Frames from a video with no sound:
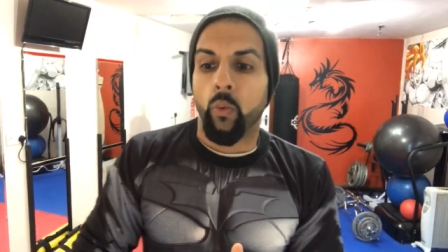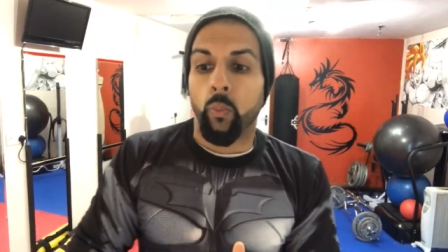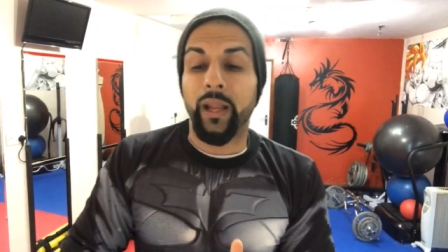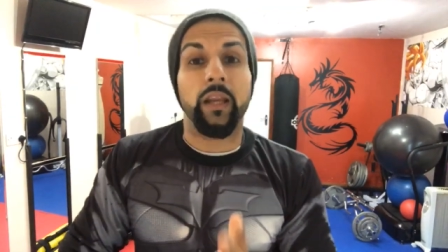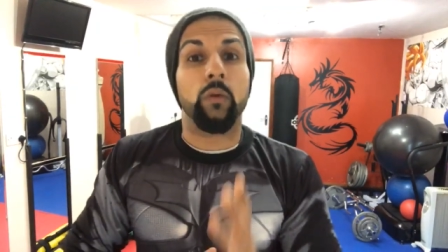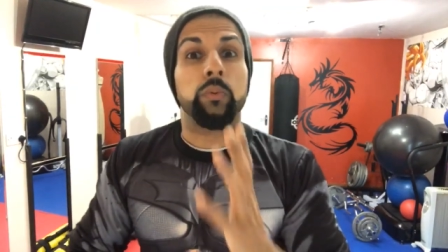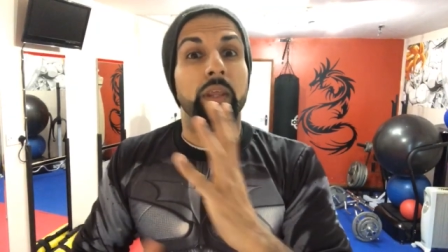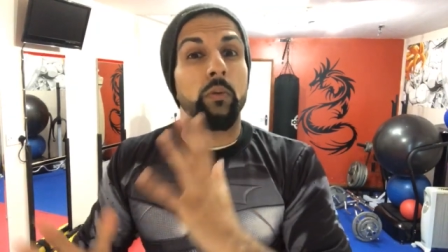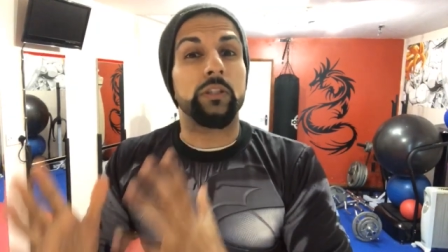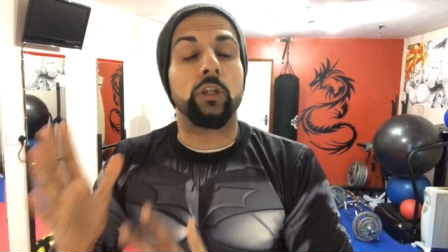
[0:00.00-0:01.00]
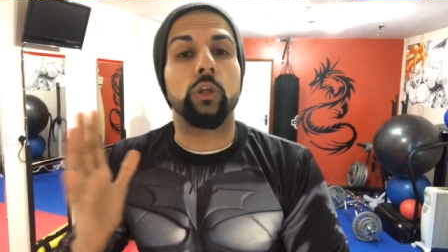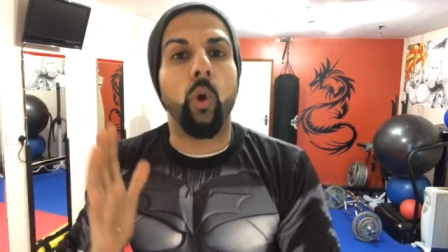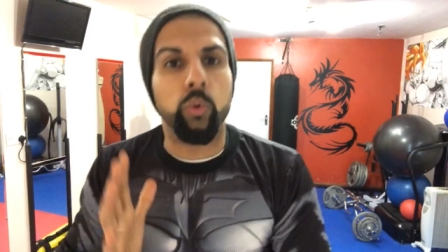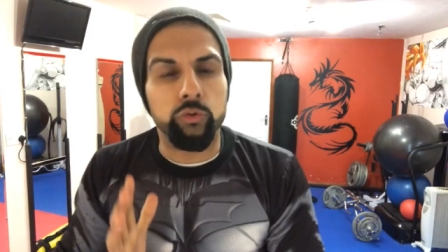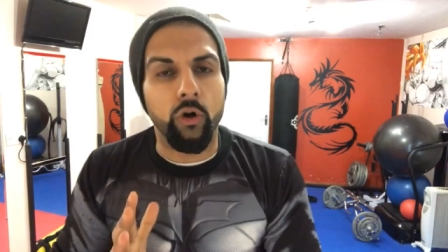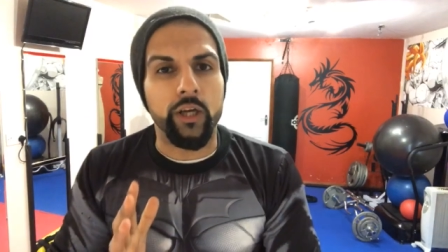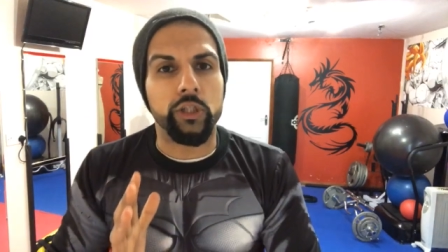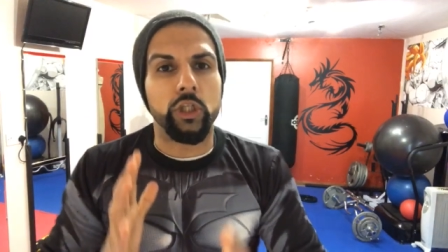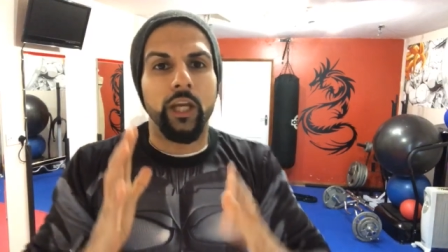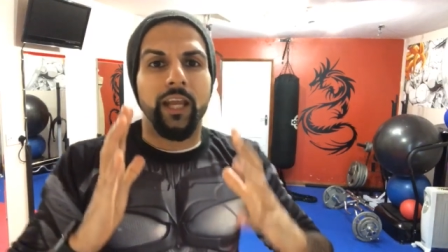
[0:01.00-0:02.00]
when there was a gold
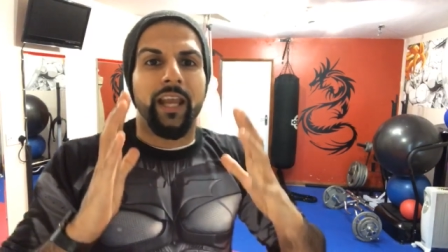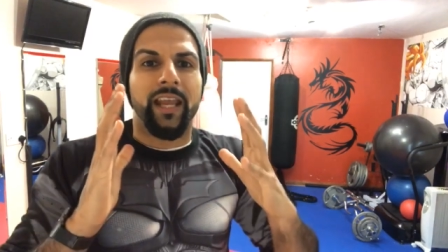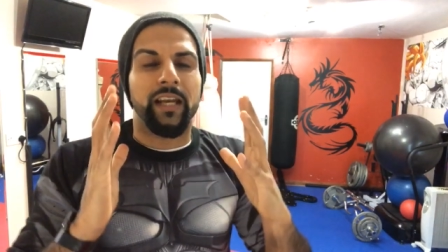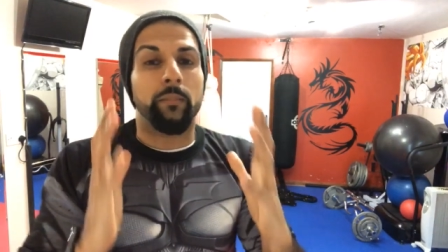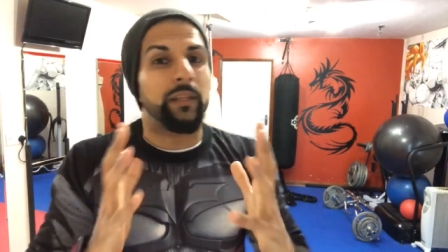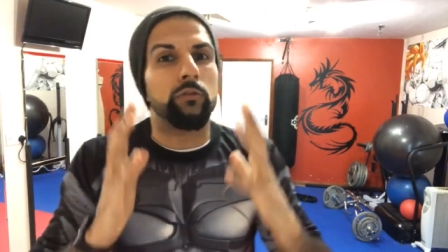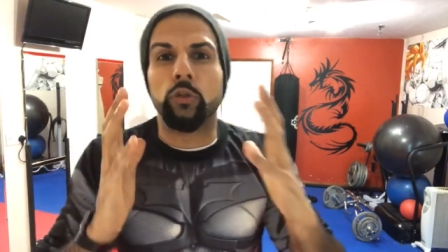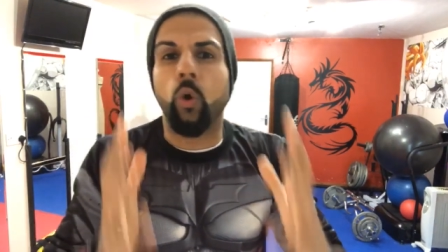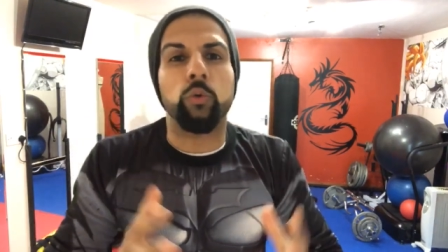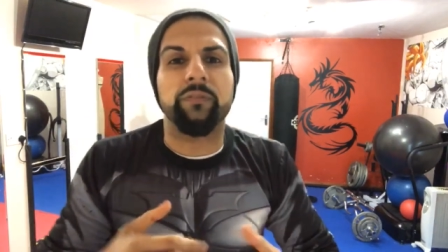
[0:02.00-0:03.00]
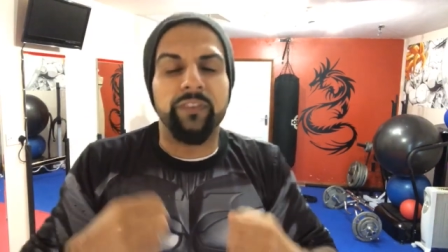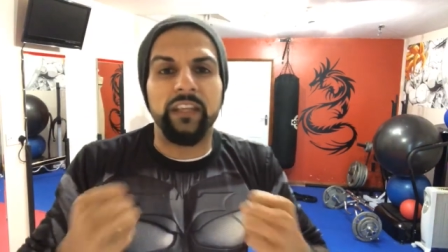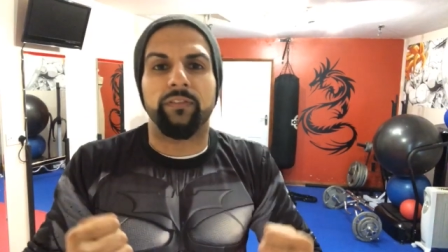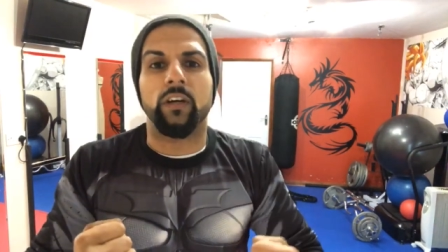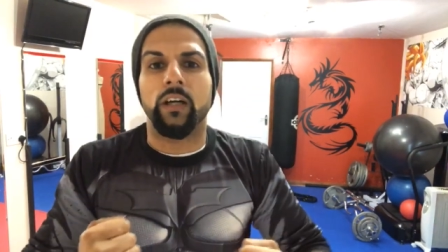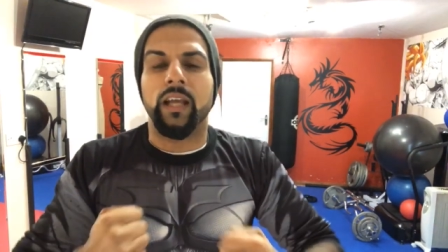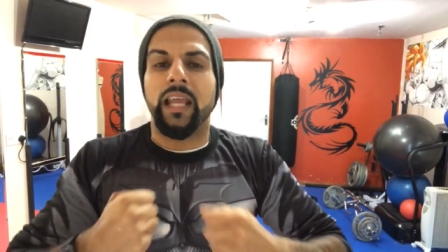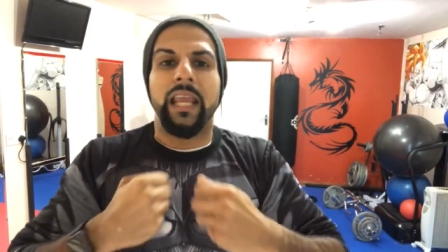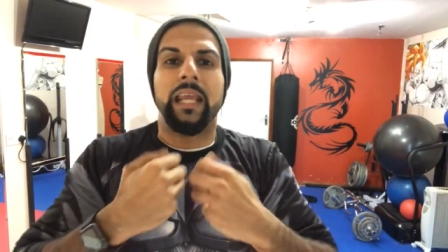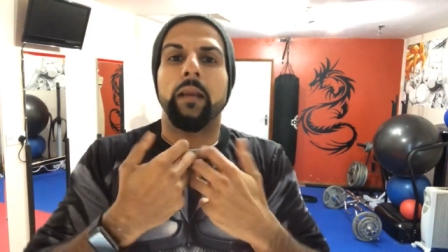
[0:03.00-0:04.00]
rush, there was a gold fever
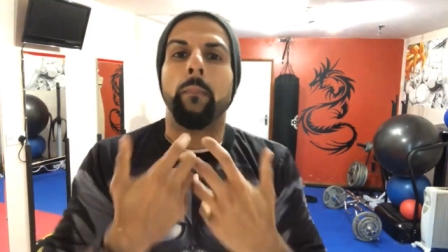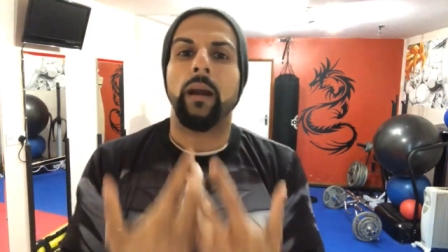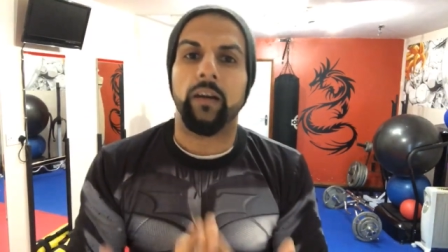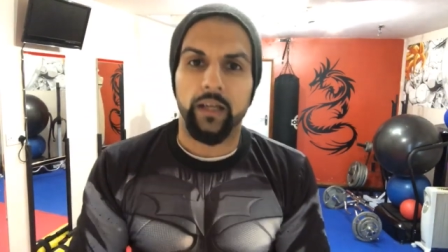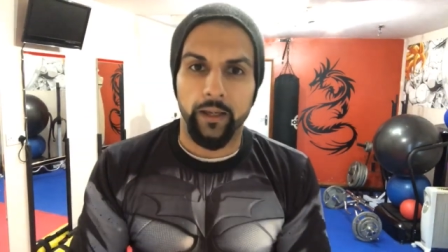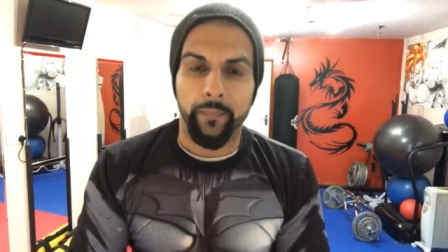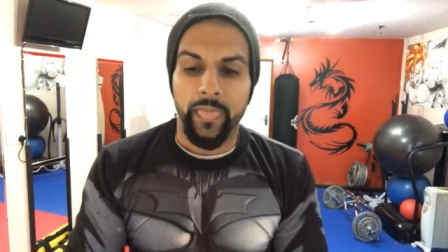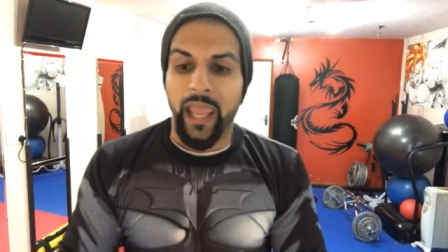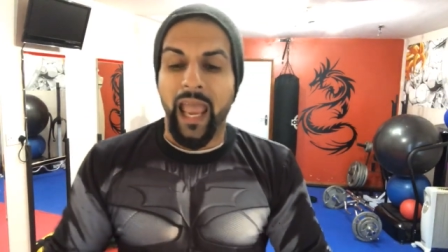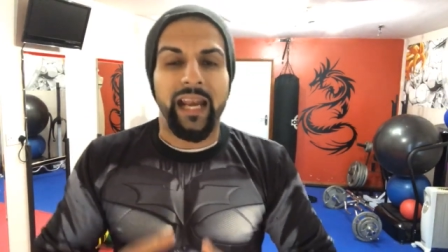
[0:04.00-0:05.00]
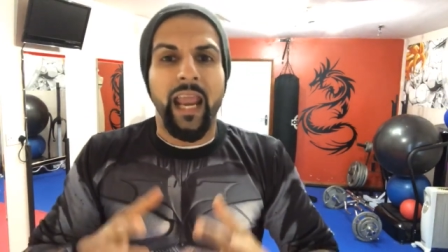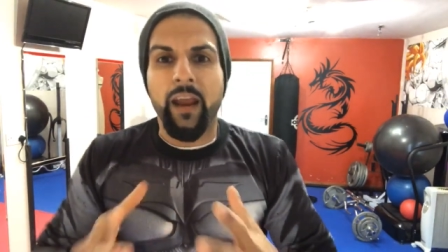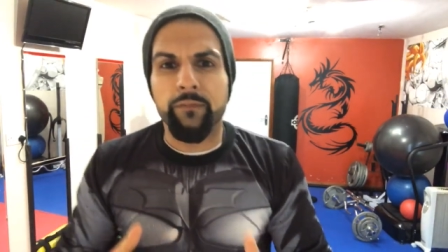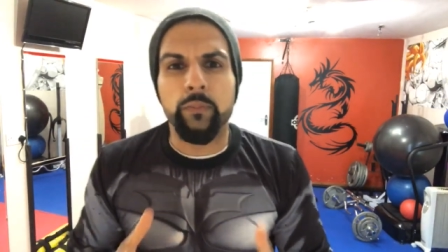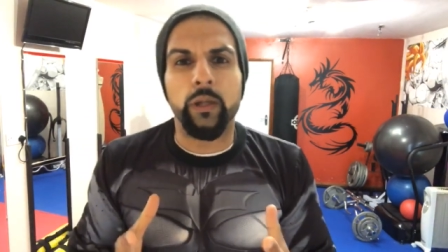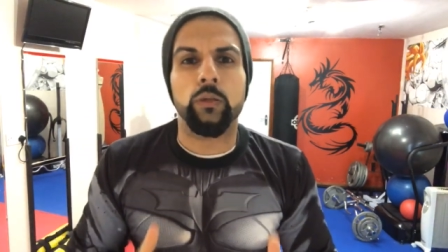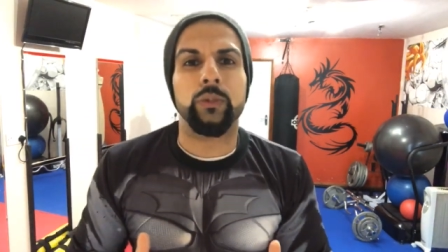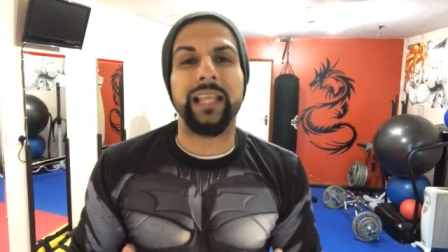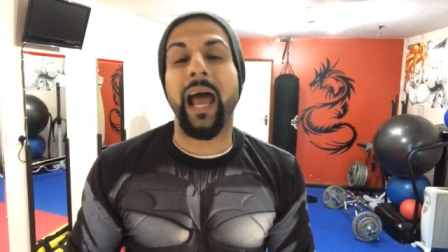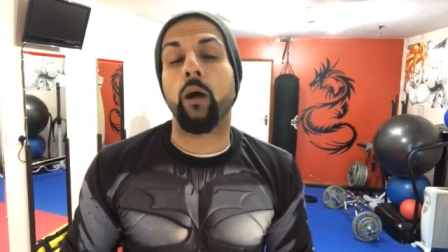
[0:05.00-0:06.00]
in America, and everybody
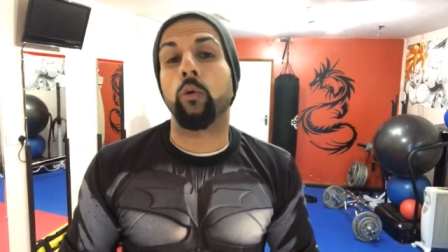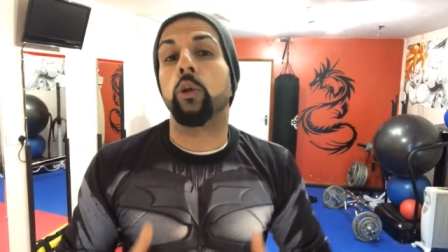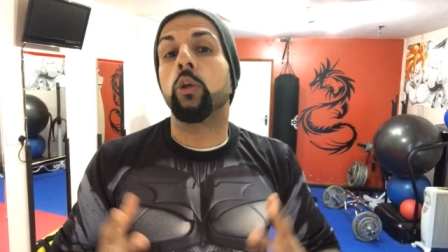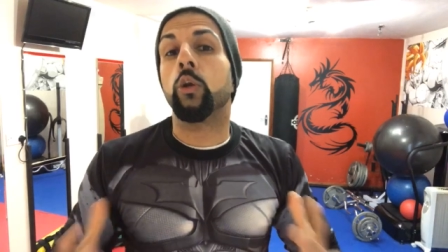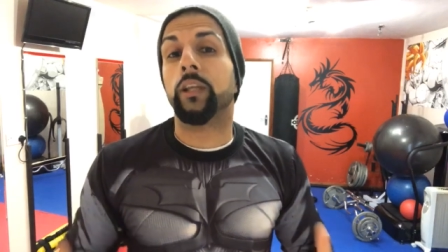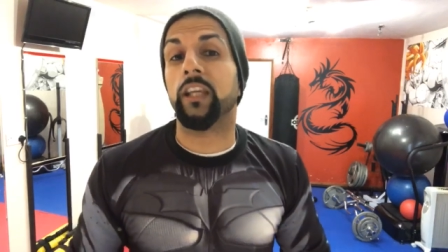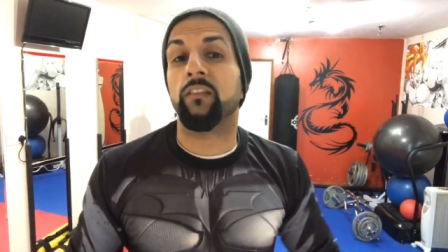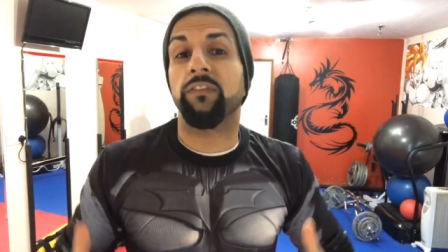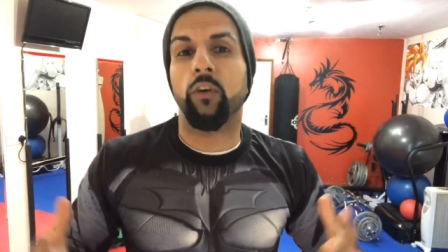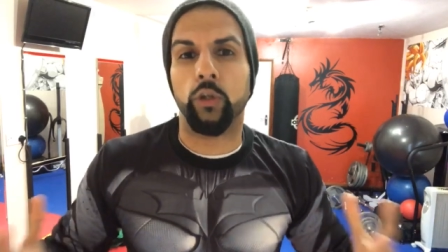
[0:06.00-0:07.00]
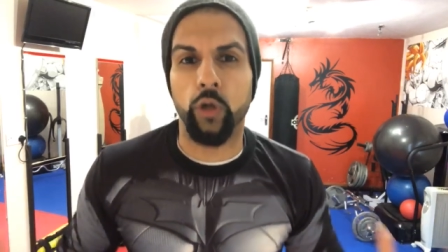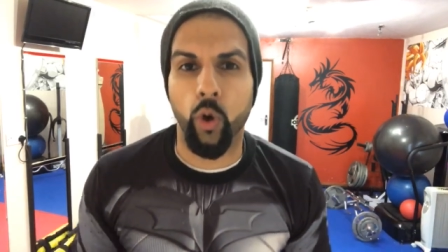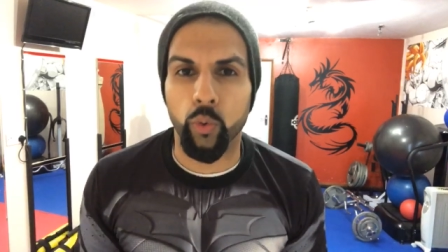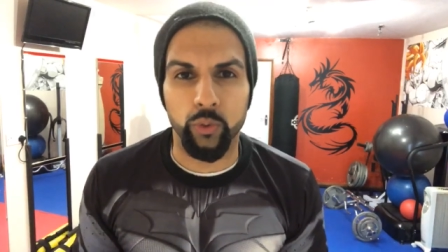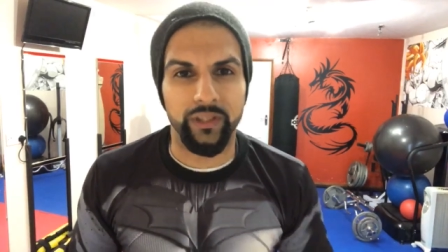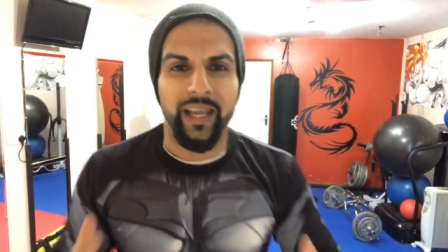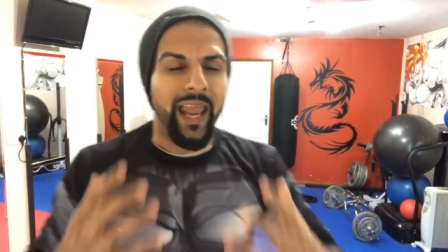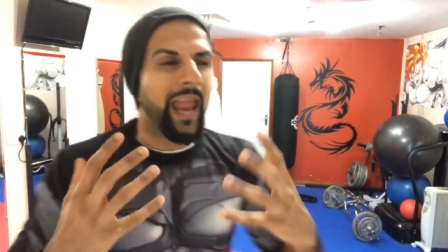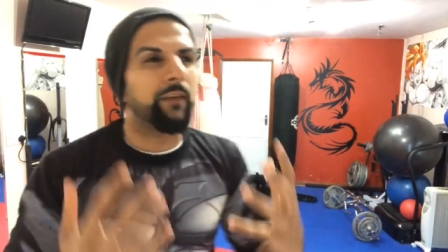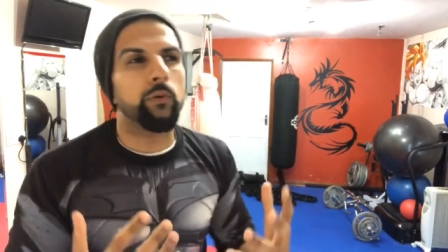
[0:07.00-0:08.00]
was out looking for gold.
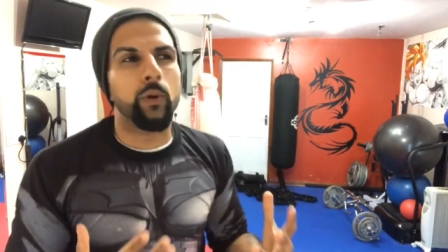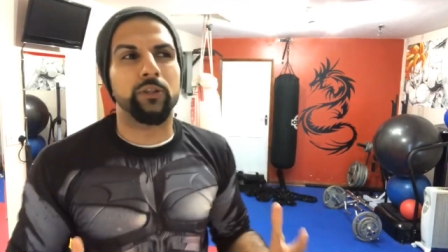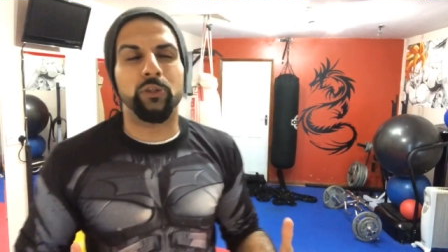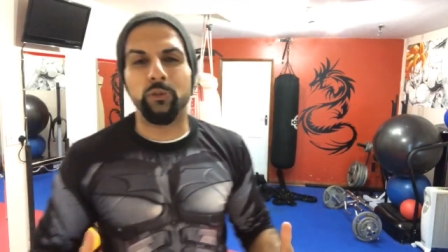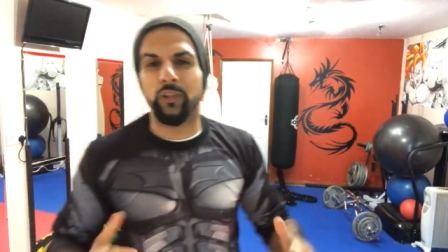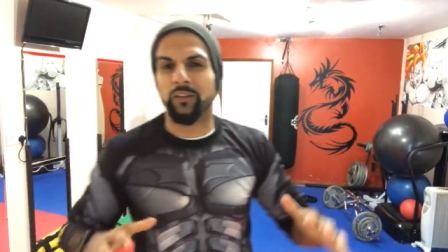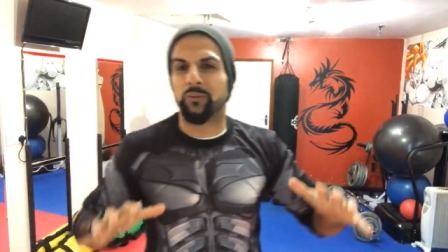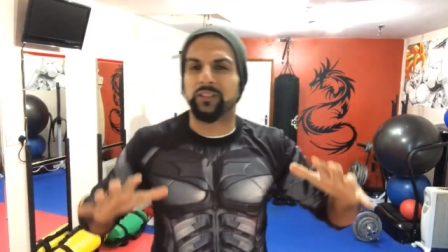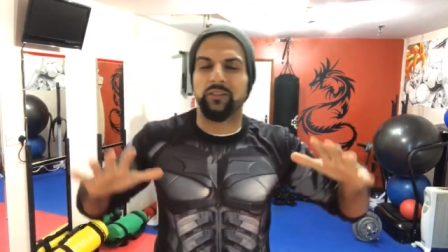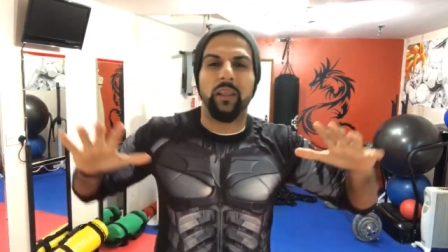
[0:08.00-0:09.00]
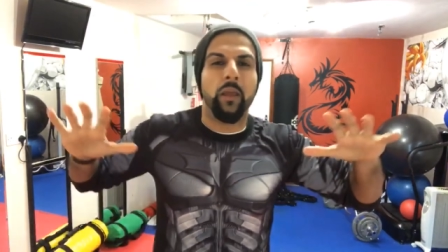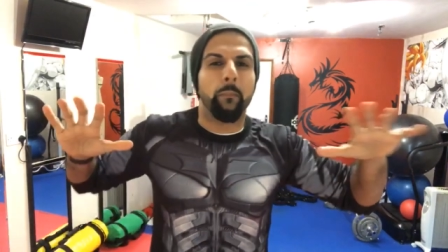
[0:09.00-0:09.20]
Everyone knew that there was